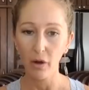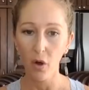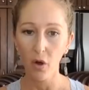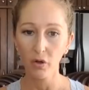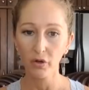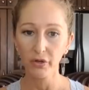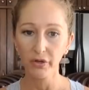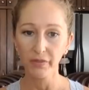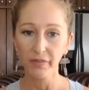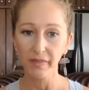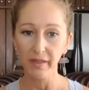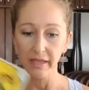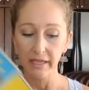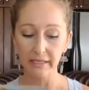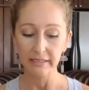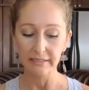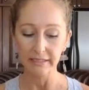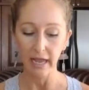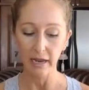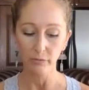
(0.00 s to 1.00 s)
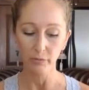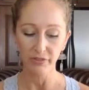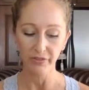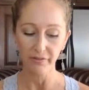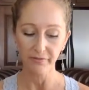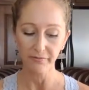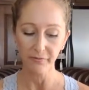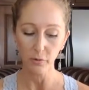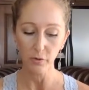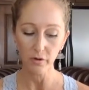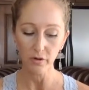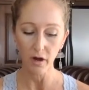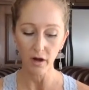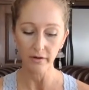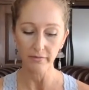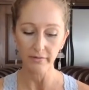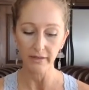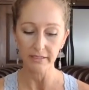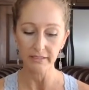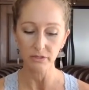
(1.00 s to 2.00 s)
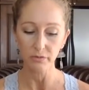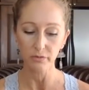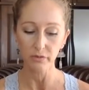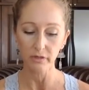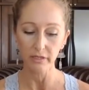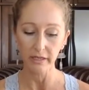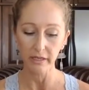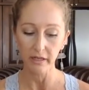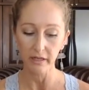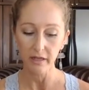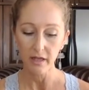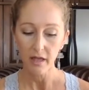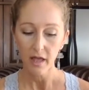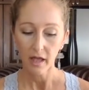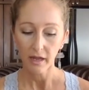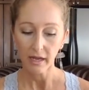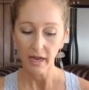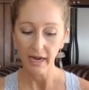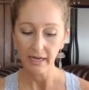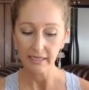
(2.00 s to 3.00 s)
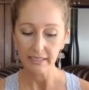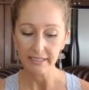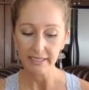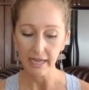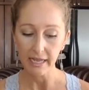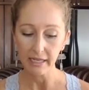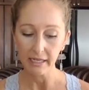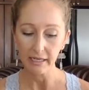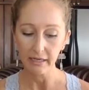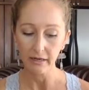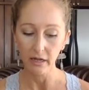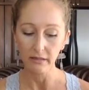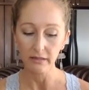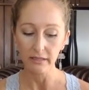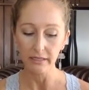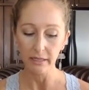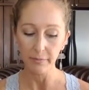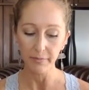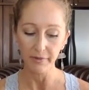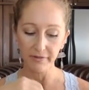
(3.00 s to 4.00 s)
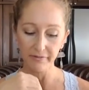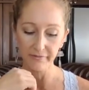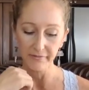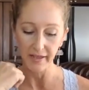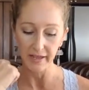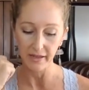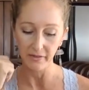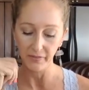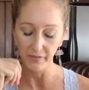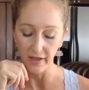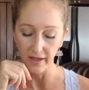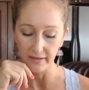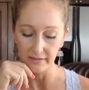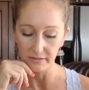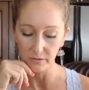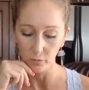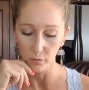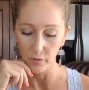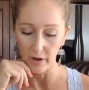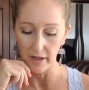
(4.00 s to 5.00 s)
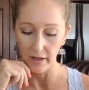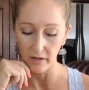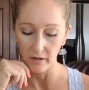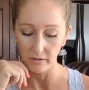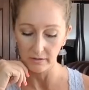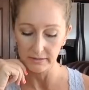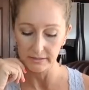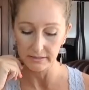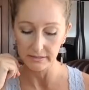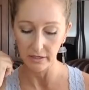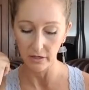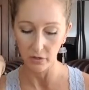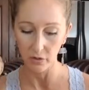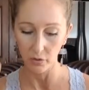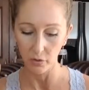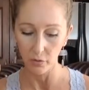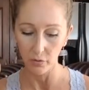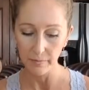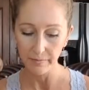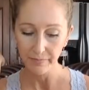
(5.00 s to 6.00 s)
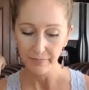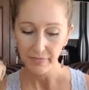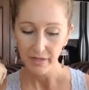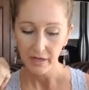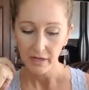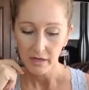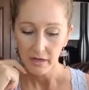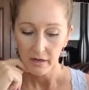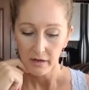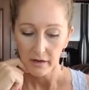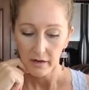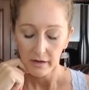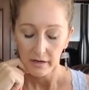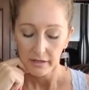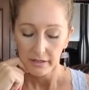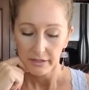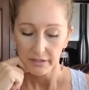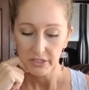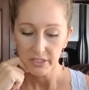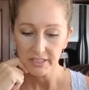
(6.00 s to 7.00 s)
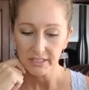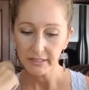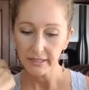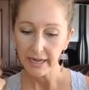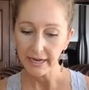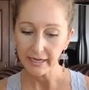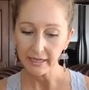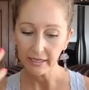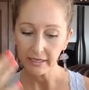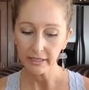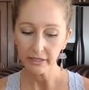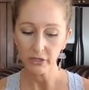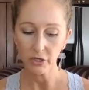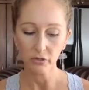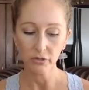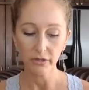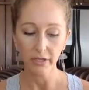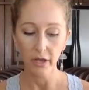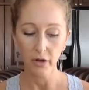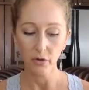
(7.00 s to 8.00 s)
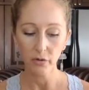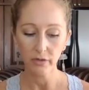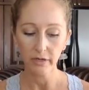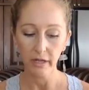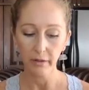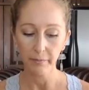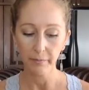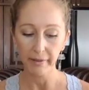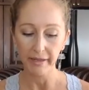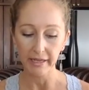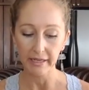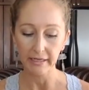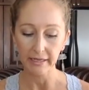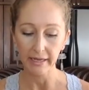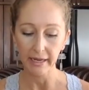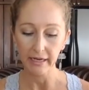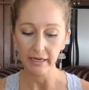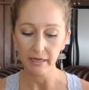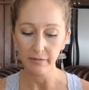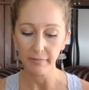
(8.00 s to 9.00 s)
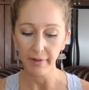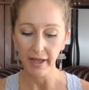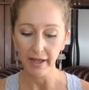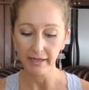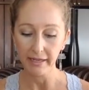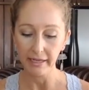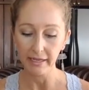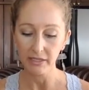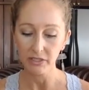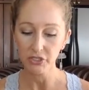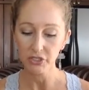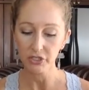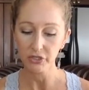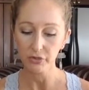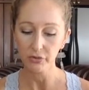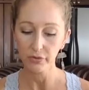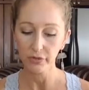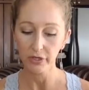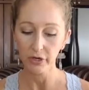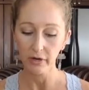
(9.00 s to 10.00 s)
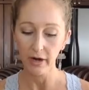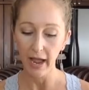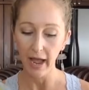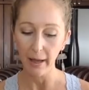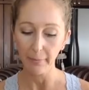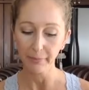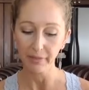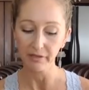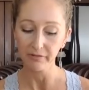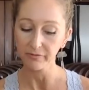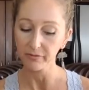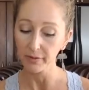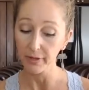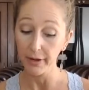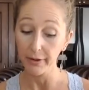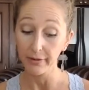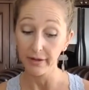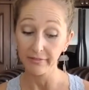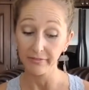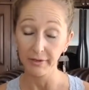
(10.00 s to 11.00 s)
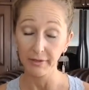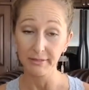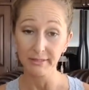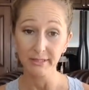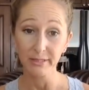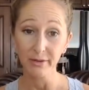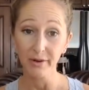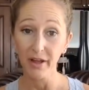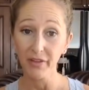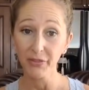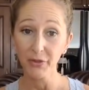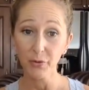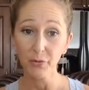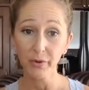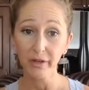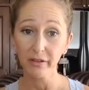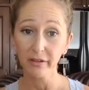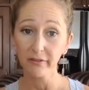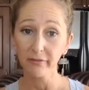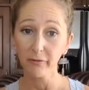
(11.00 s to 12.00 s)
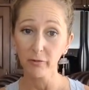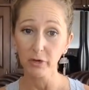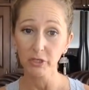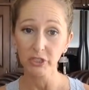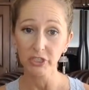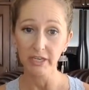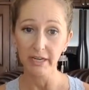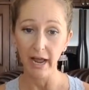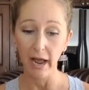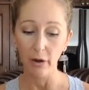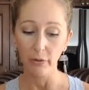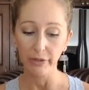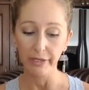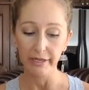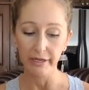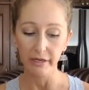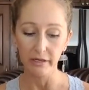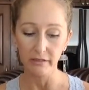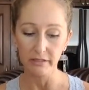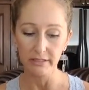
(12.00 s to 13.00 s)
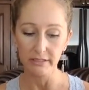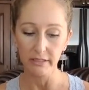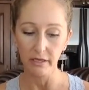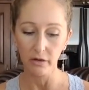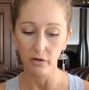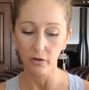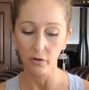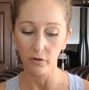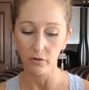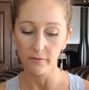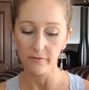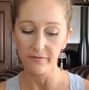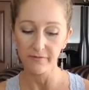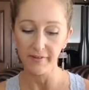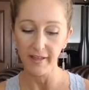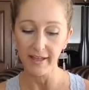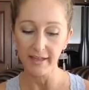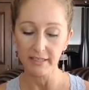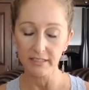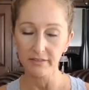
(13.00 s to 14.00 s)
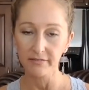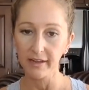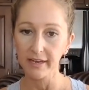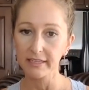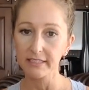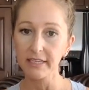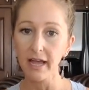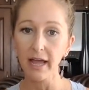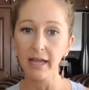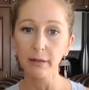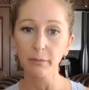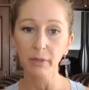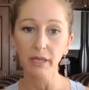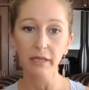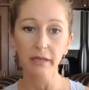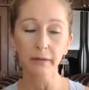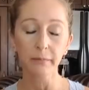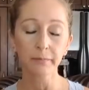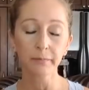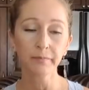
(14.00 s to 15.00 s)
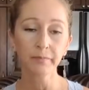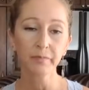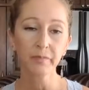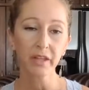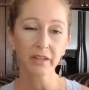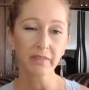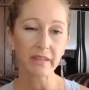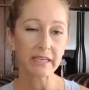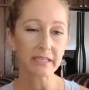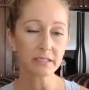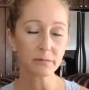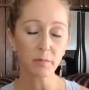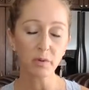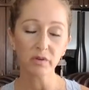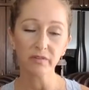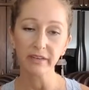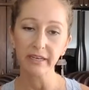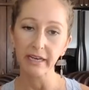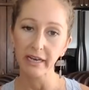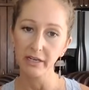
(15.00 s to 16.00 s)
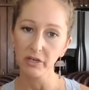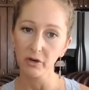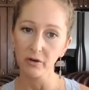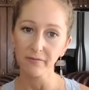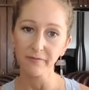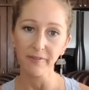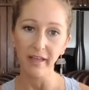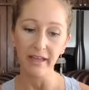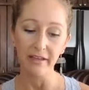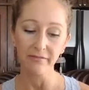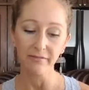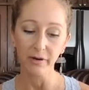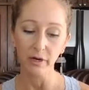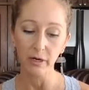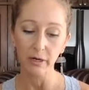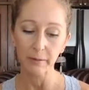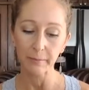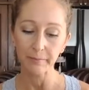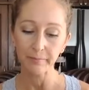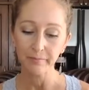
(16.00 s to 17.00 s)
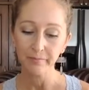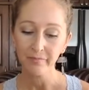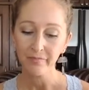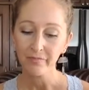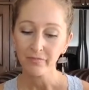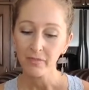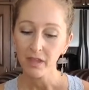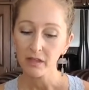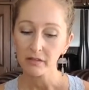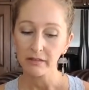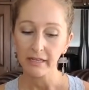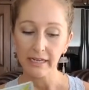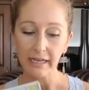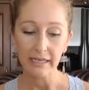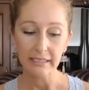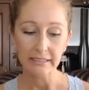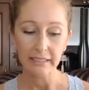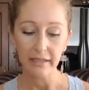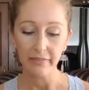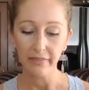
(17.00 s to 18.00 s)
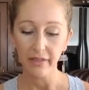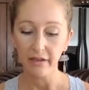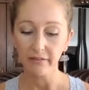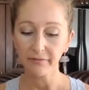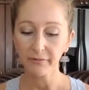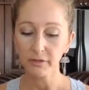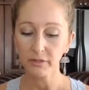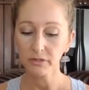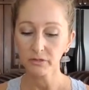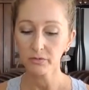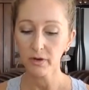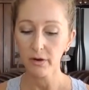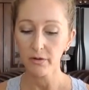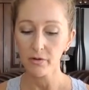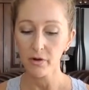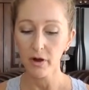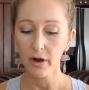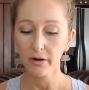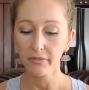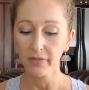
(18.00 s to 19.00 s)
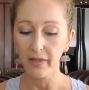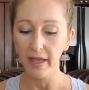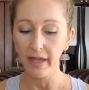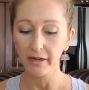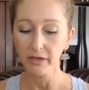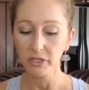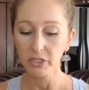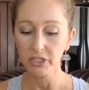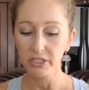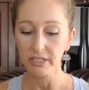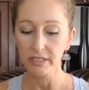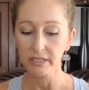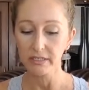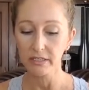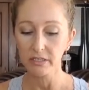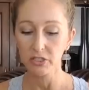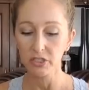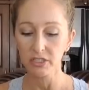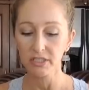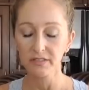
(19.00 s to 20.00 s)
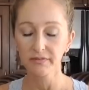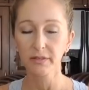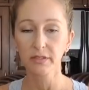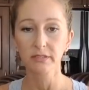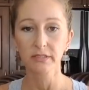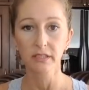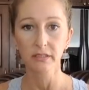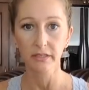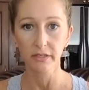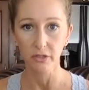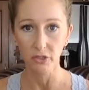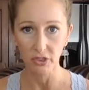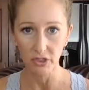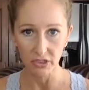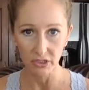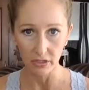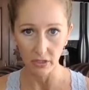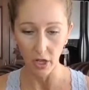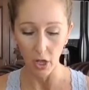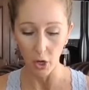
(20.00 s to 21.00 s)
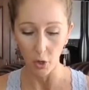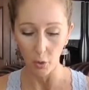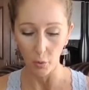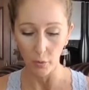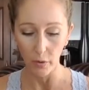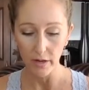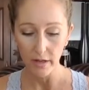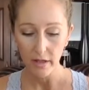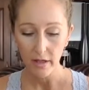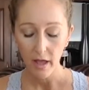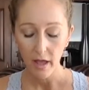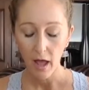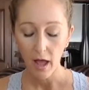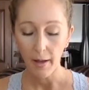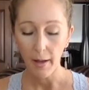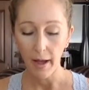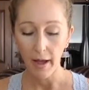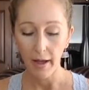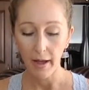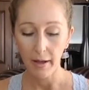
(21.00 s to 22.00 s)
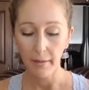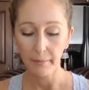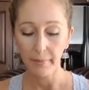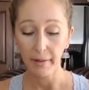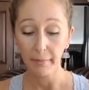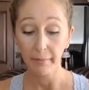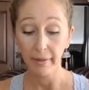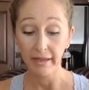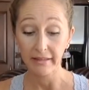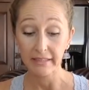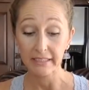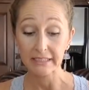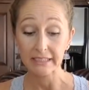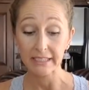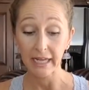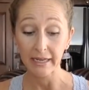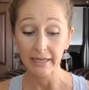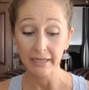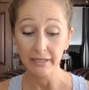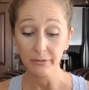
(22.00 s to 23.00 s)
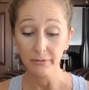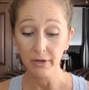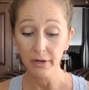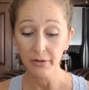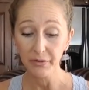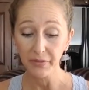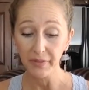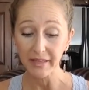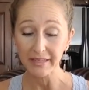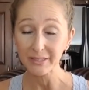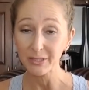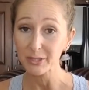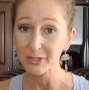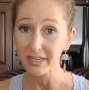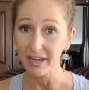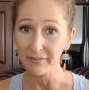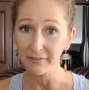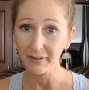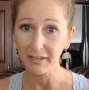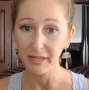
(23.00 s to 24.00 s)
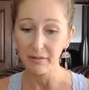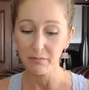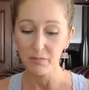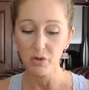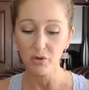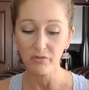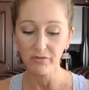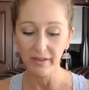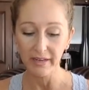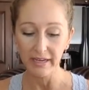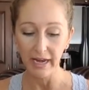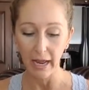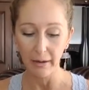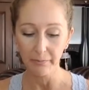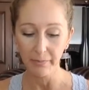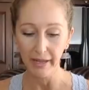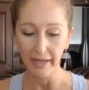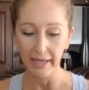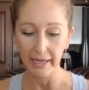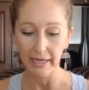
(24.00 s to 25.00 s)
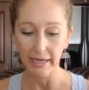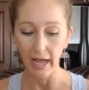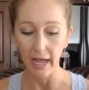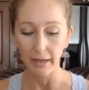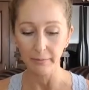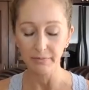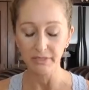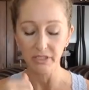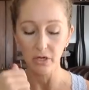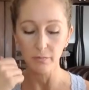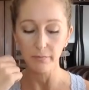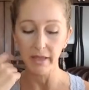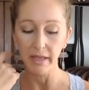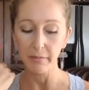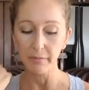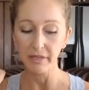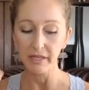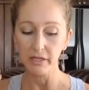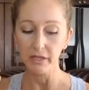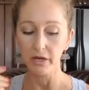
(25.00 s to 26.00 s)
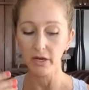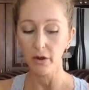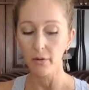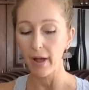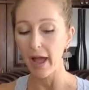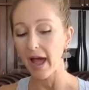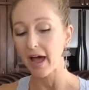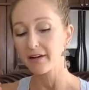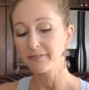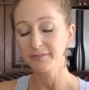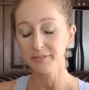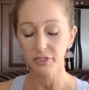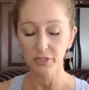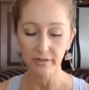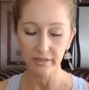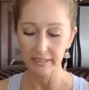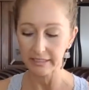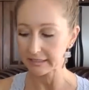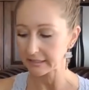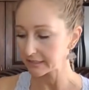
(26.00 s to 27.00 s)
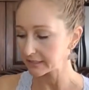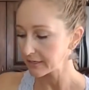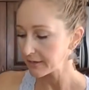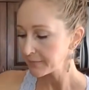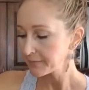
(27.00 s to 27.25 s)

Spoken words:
all good things. And with the Fool card, that's really kind of taking a leap of faith as well. So just lightening your load a bit, getting back into your happy flow. I've also got the Wheel of Fortune out here. So fate, divine timing, things moving in your favor. Like I said, that first row card, the energy just feels a little slow. But by the second row, things are definitely moving and picking up. So maybe, you know, after this